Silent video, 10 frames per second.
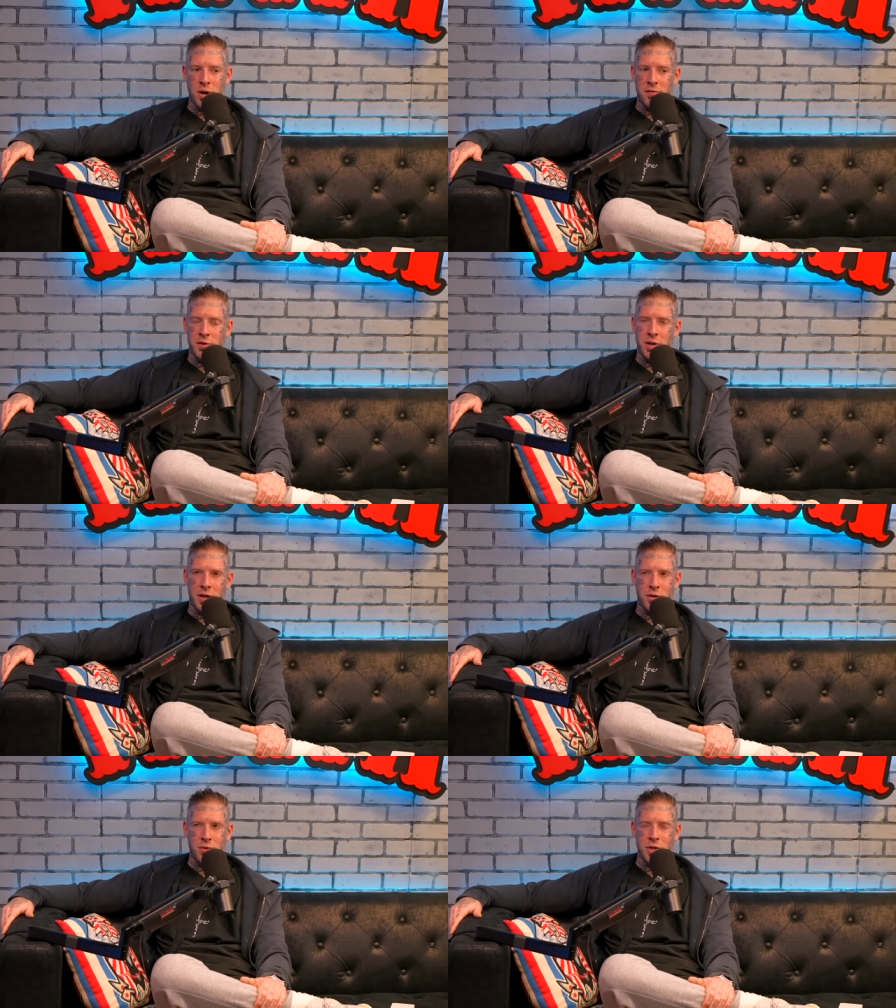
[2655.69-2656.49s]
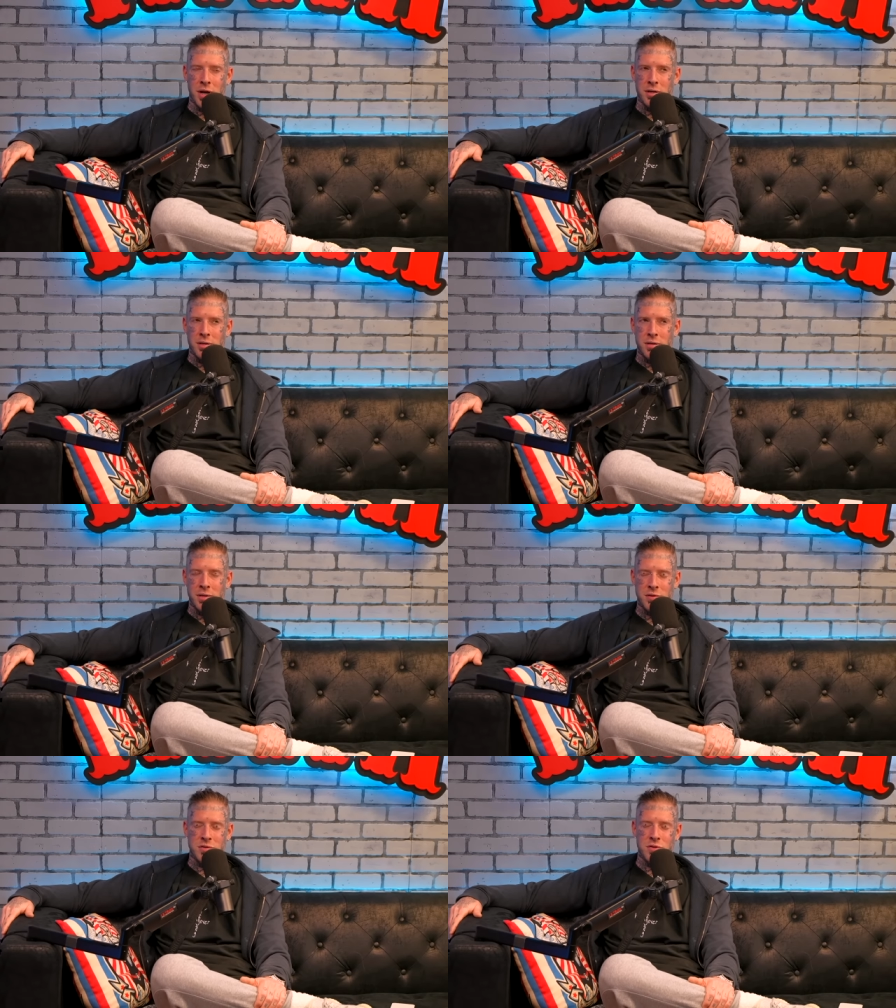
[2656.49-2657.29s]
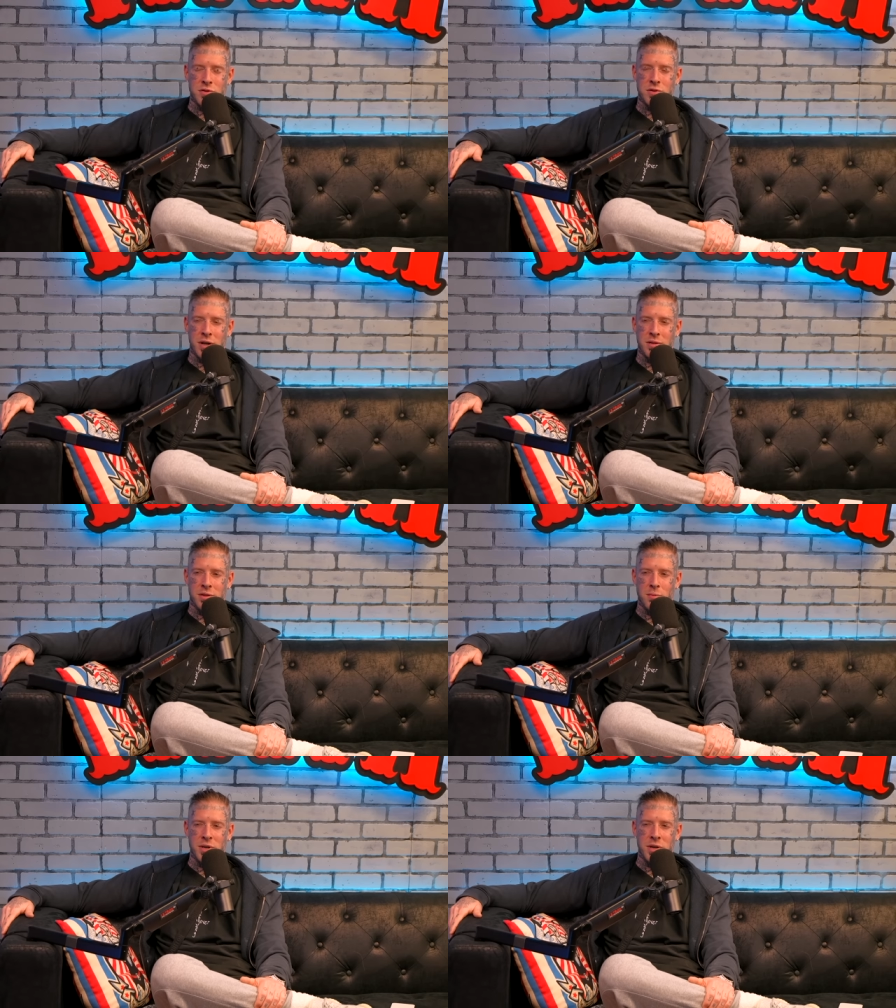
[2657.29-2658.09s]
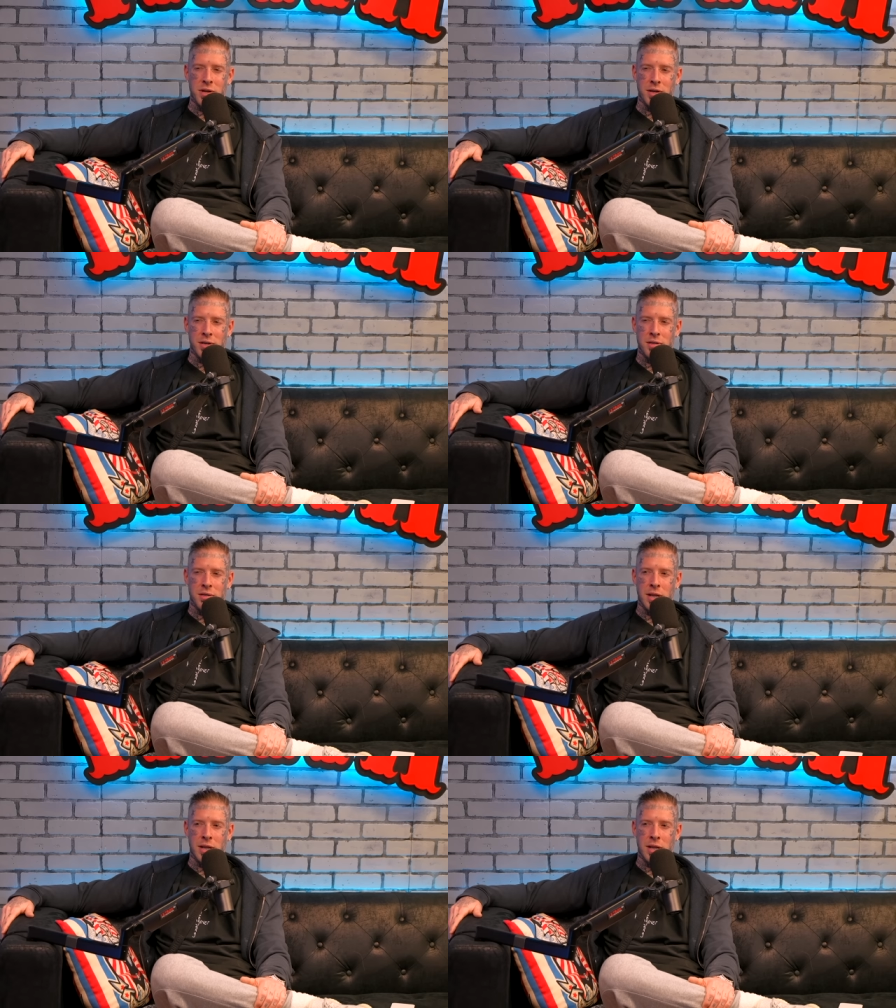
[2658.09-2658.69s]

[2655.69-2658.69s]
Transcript: But I feel like it only like this is just like the beginning.